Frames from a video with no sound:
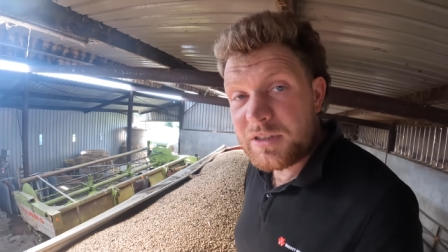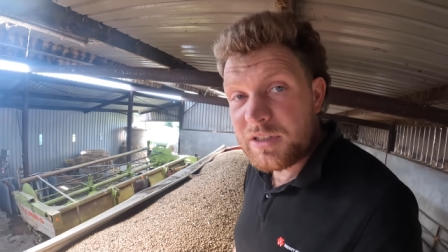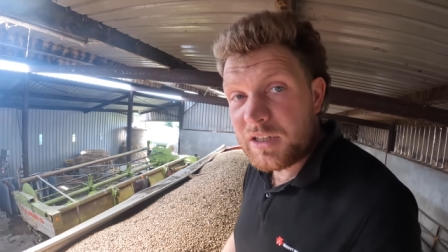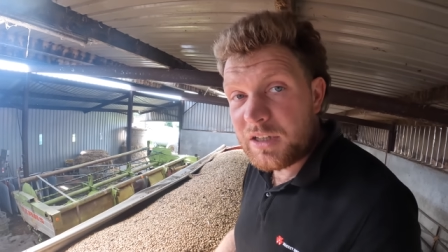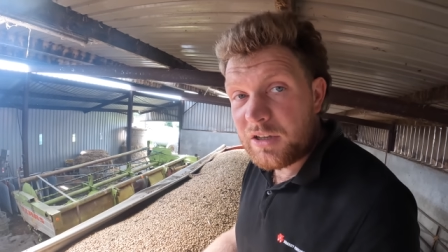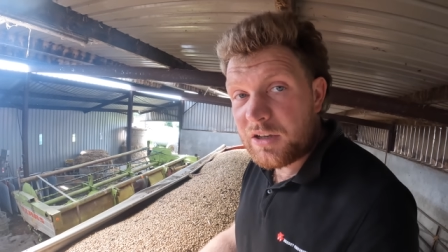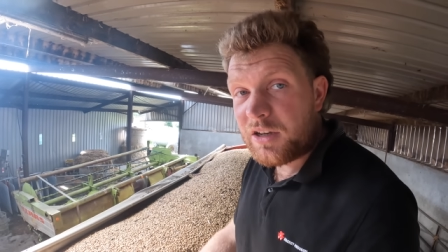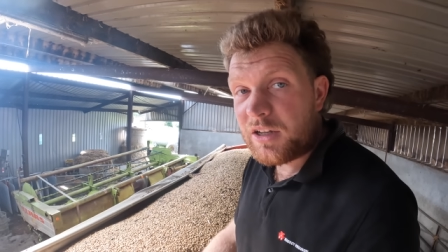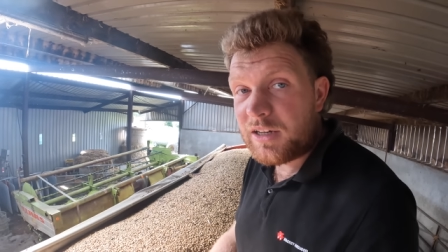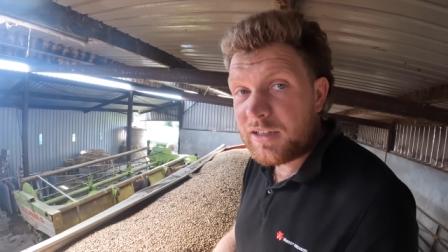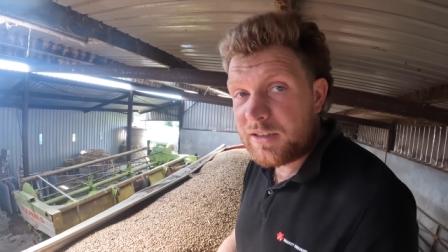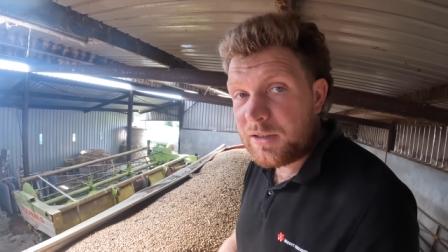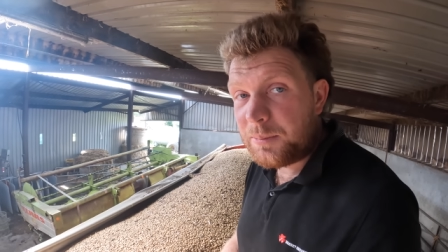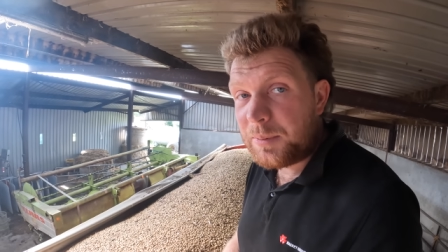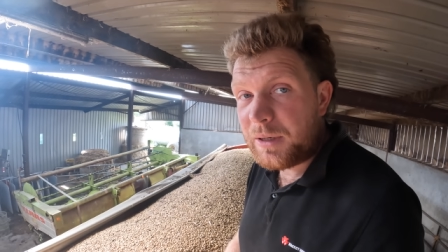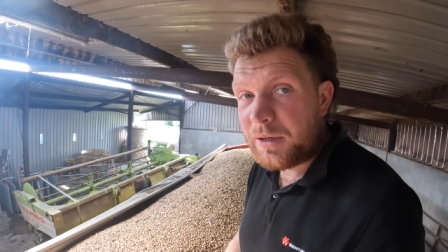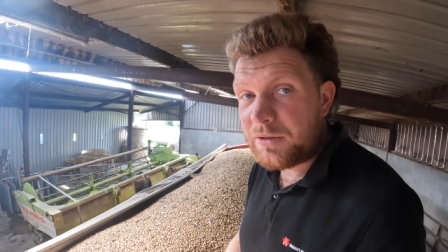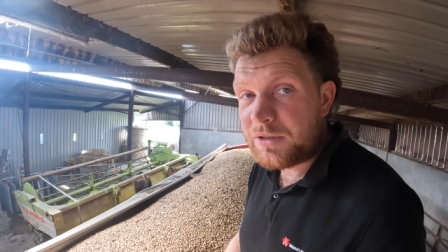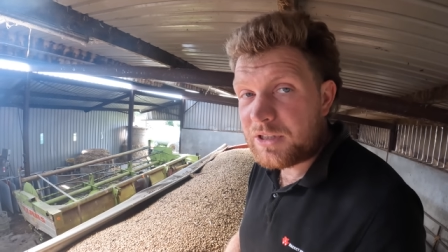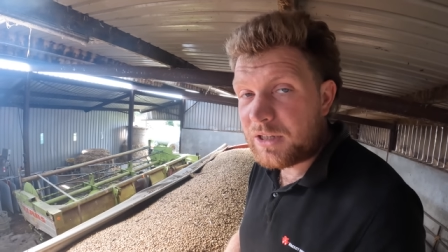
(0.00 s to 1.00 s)
to see you all at the
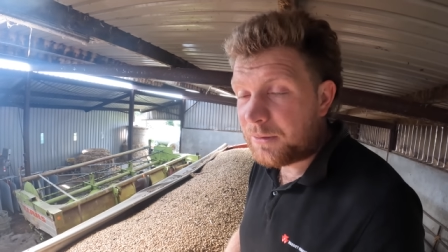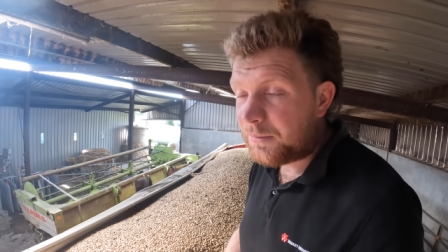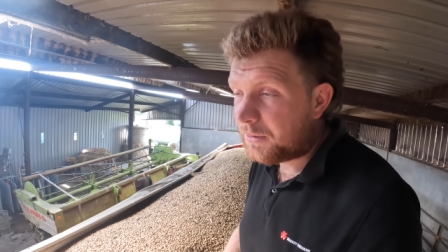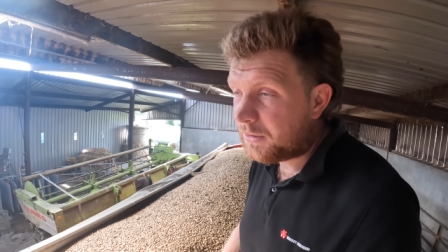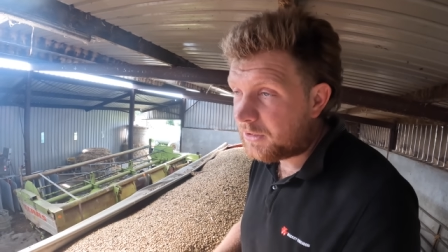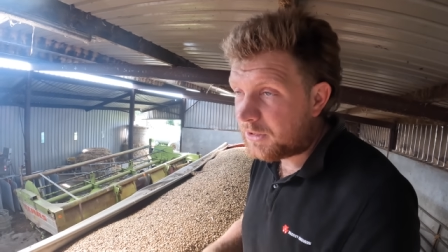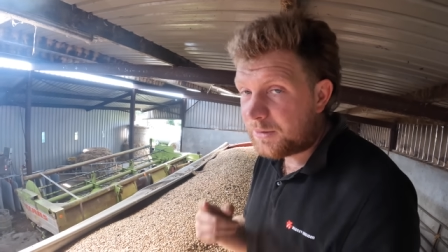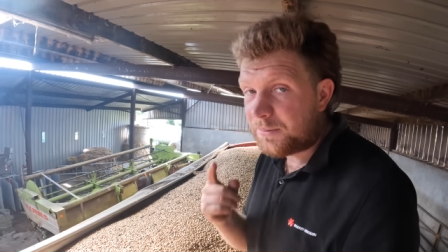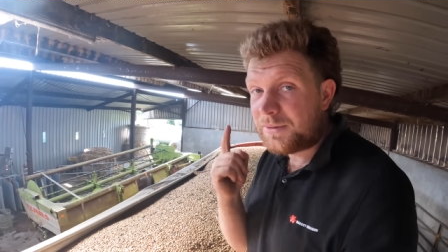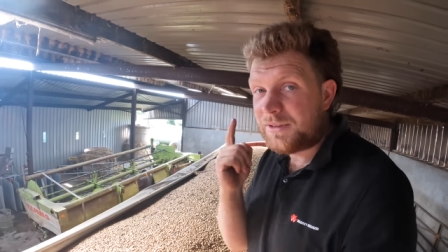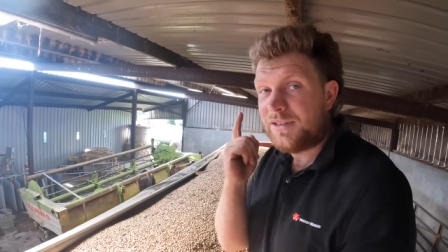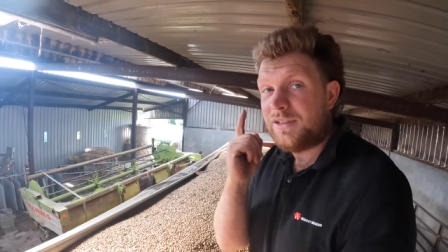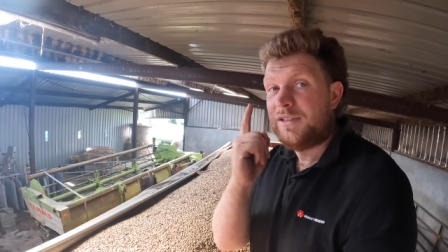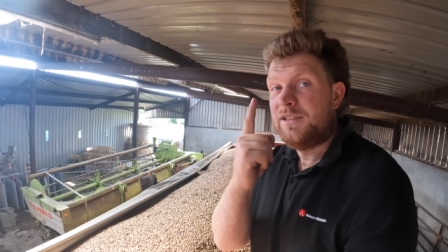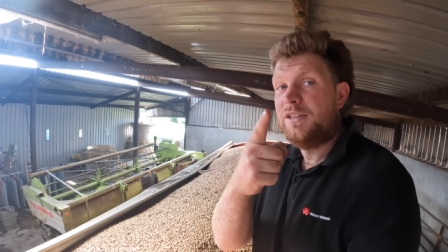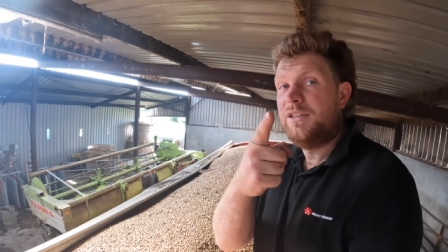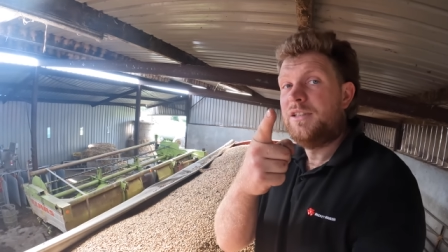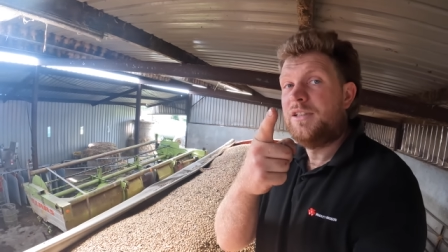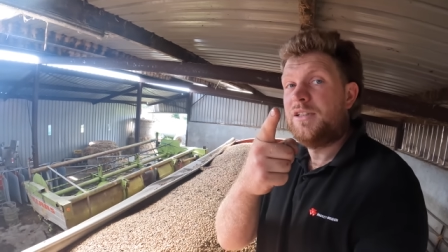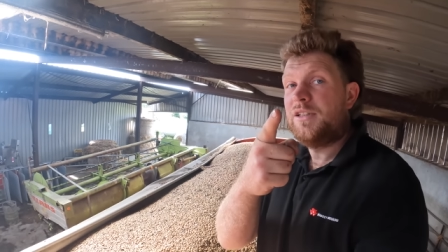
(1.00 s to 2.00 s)
Plowing Championships.
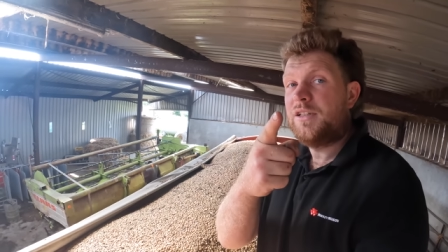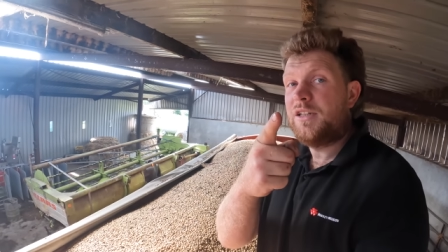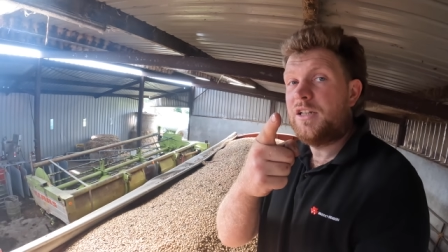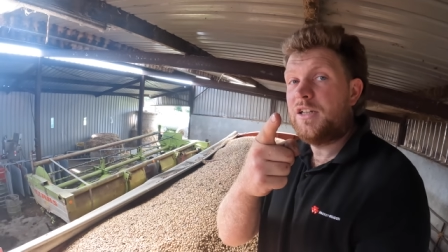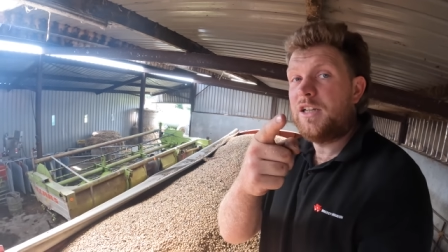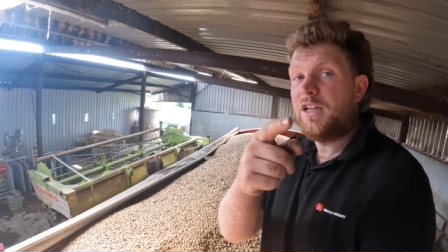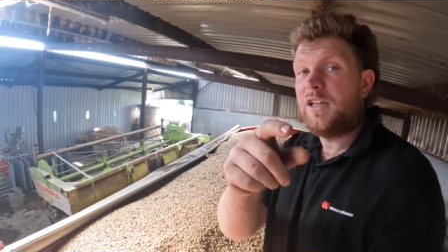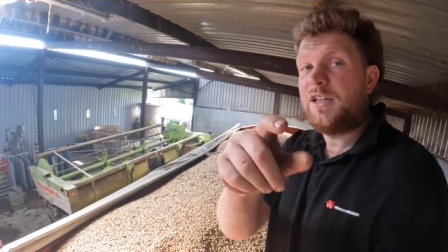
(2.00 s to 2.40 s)
Good